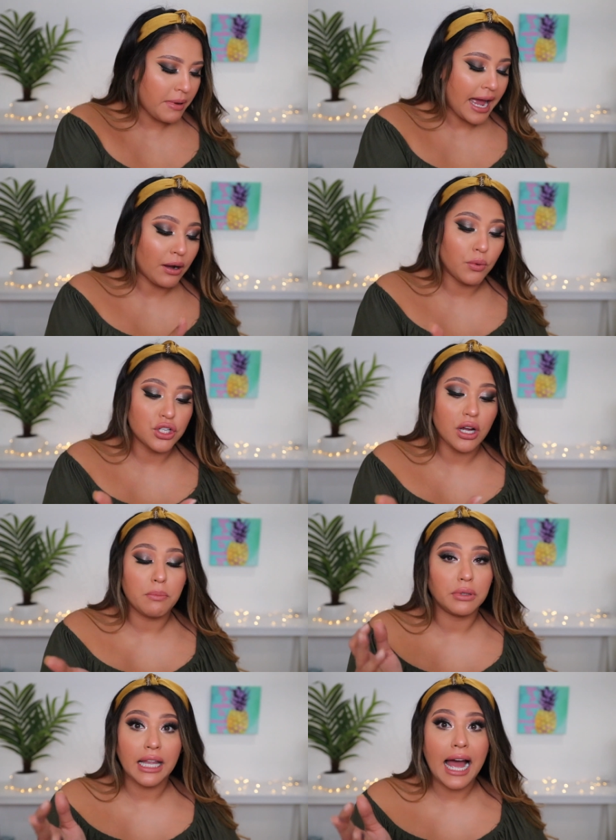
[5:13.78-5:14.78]
matte, which a
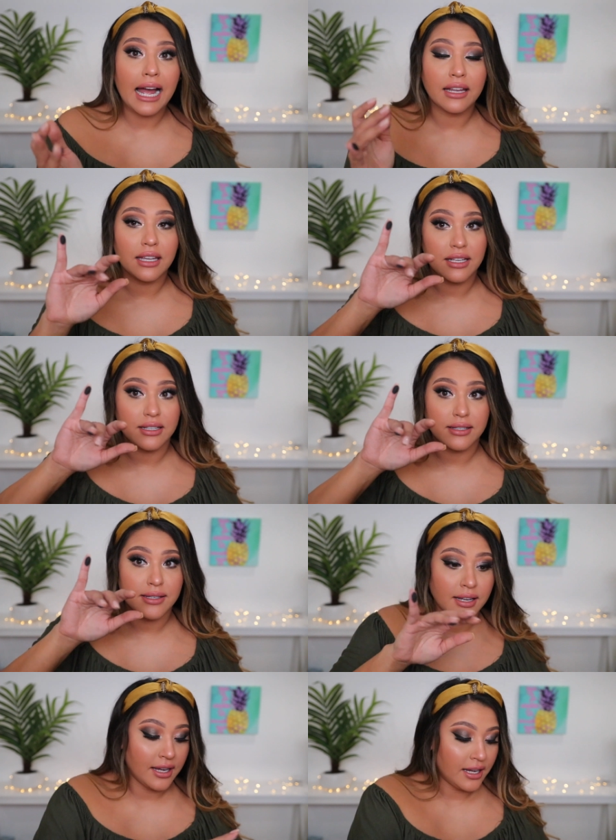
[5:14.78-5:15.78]
black
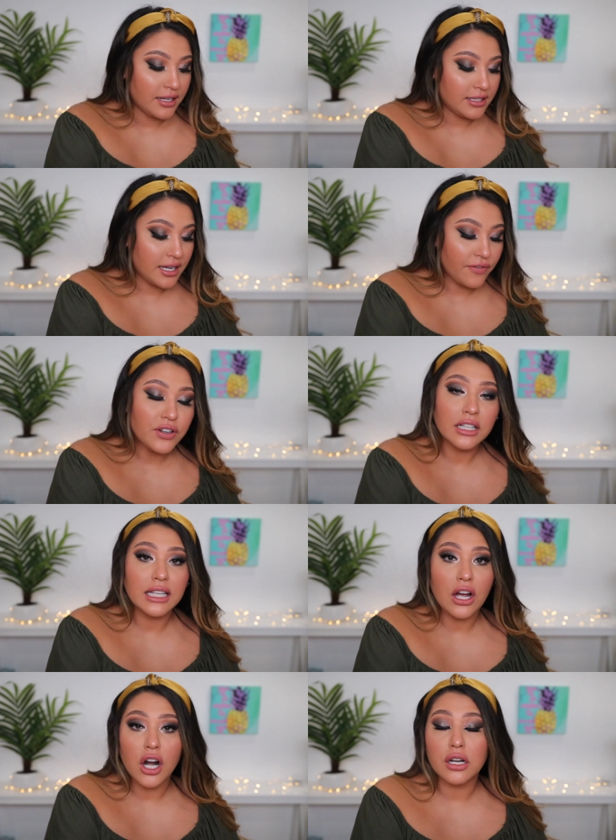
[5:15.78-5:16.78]
is
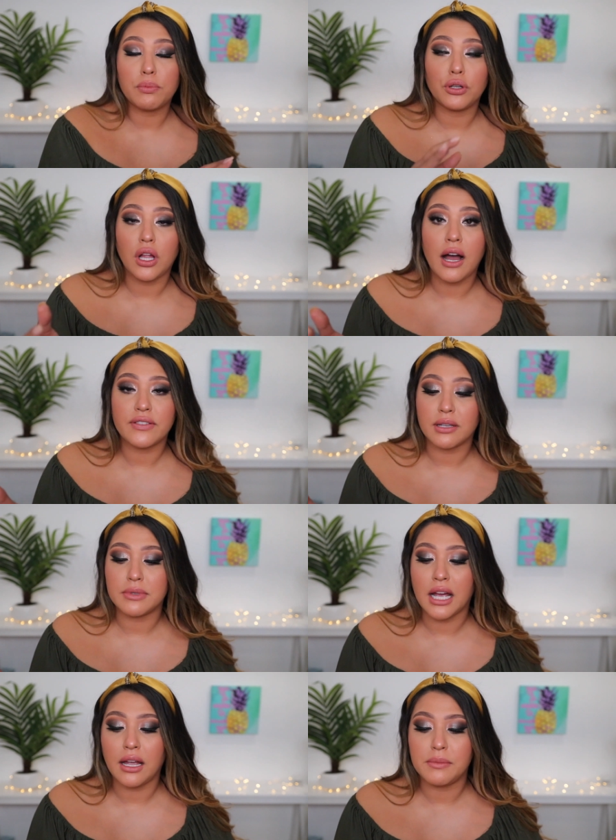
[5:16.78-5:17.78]
definitely hard to pull off
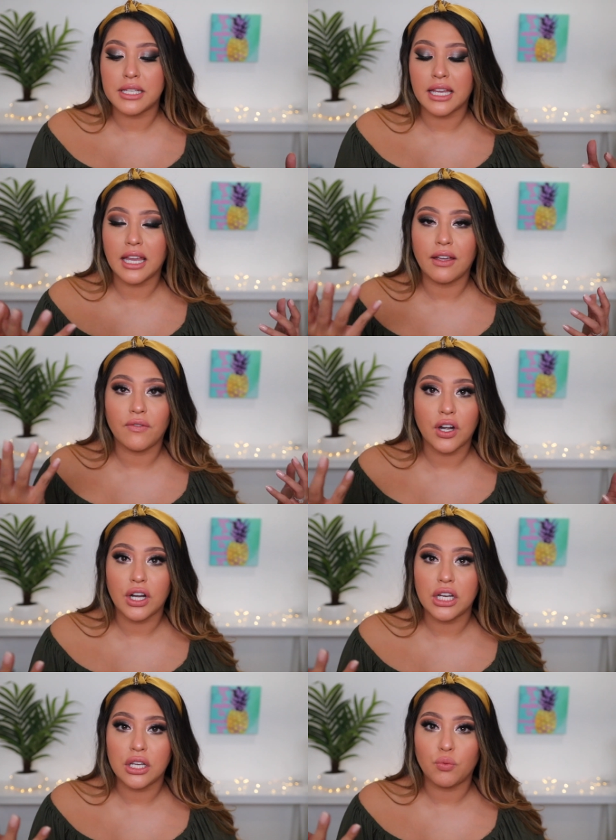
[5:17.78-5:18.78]
sometimes. It can get
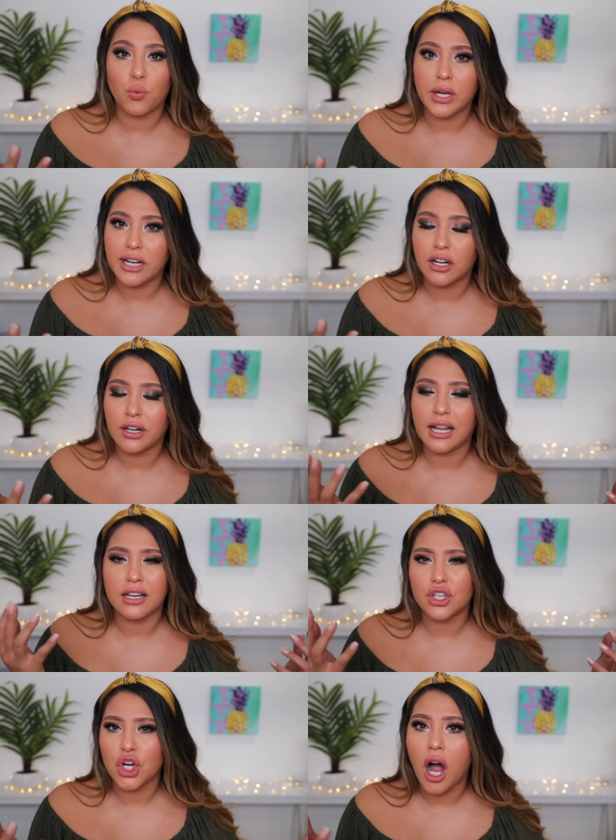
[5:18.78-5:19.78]
very weird
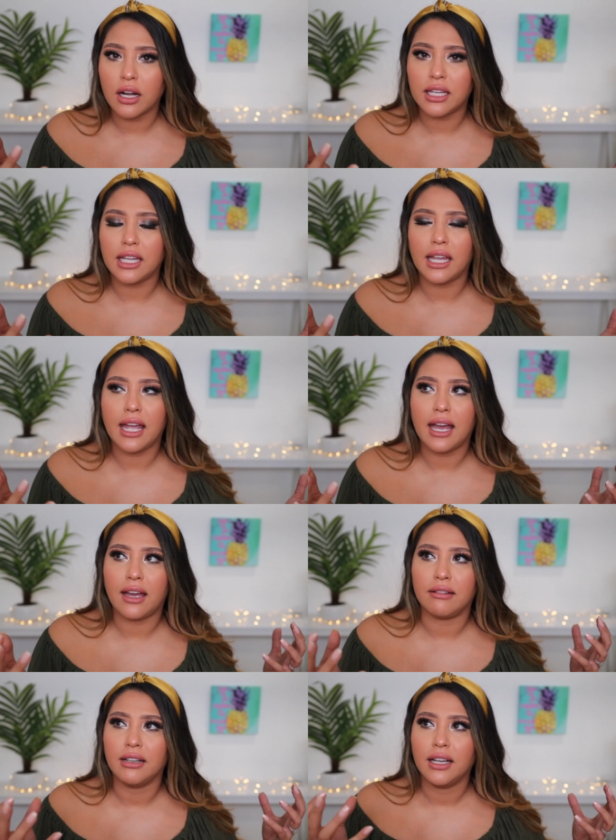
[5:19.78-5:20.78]
and chalky
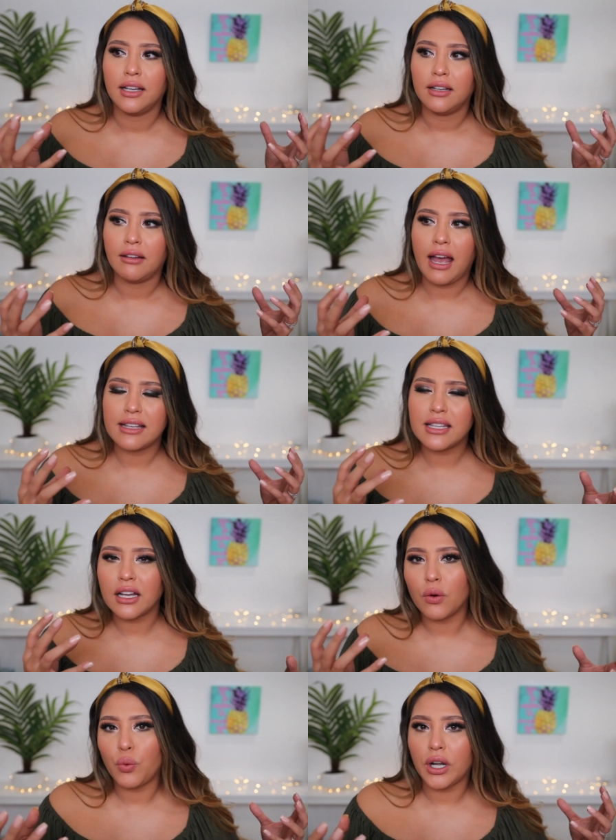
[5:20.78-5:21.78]
and has like
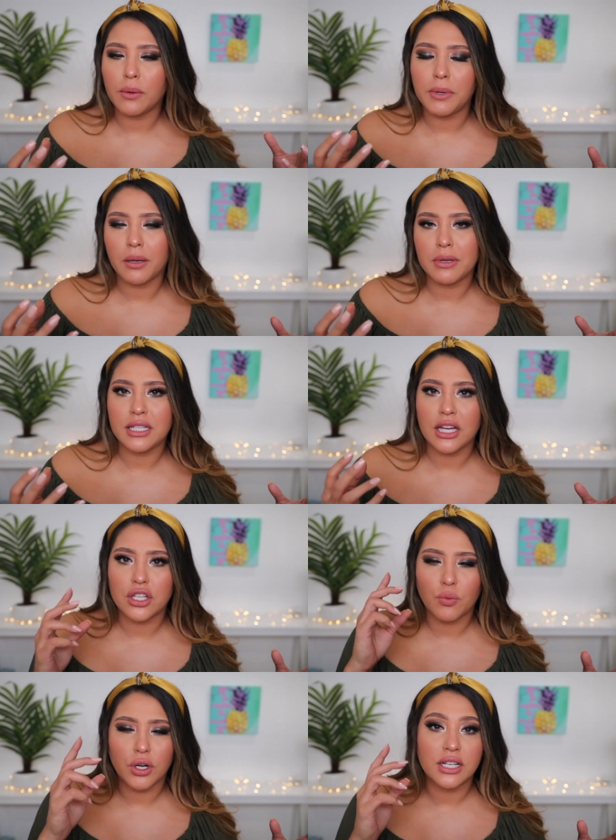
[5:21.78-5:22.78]
a weird
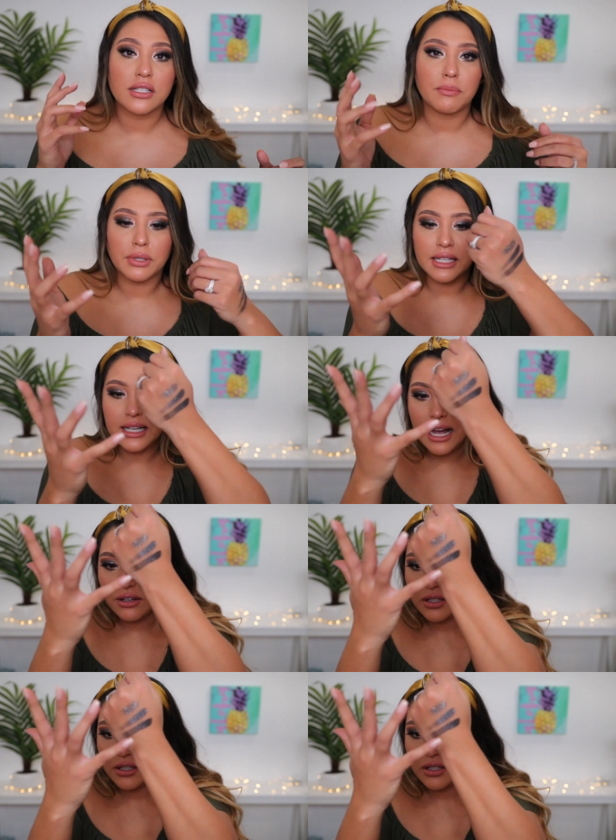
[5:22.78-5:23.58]
pigmentation where it doesn't blend out